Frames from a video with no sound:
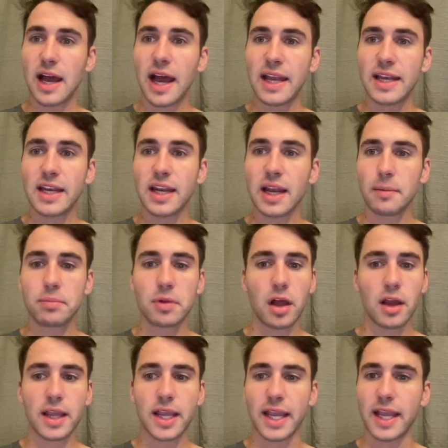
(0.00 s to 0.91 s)
I ended up
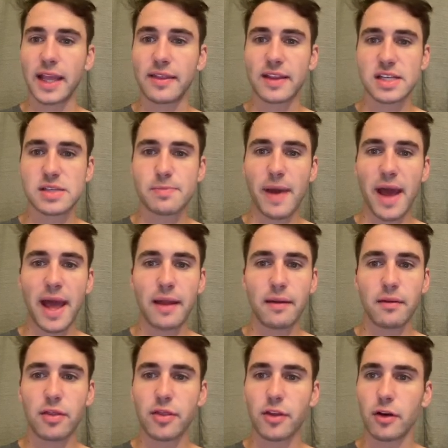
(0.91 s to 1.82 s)
locking in this
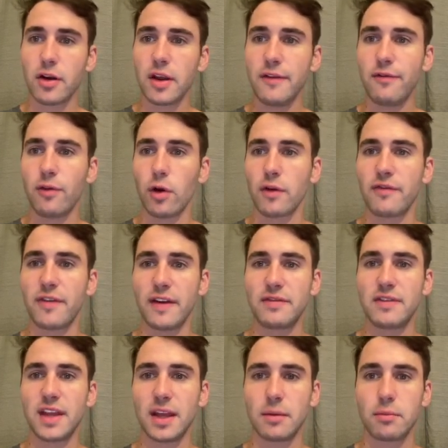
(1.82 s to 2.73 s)
bet,
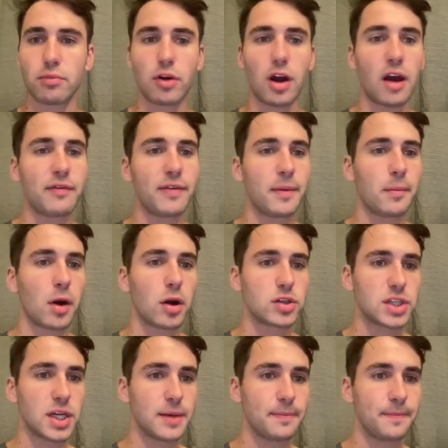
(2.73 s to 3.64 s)
34.50 in profit
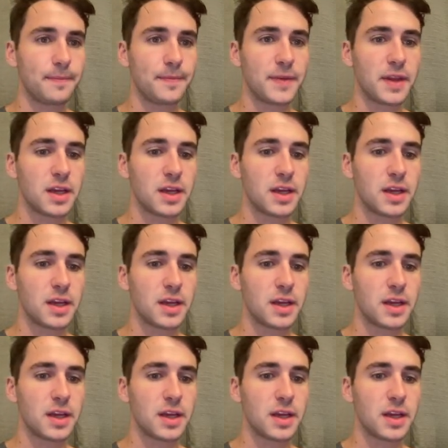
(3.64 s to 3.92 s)
margin.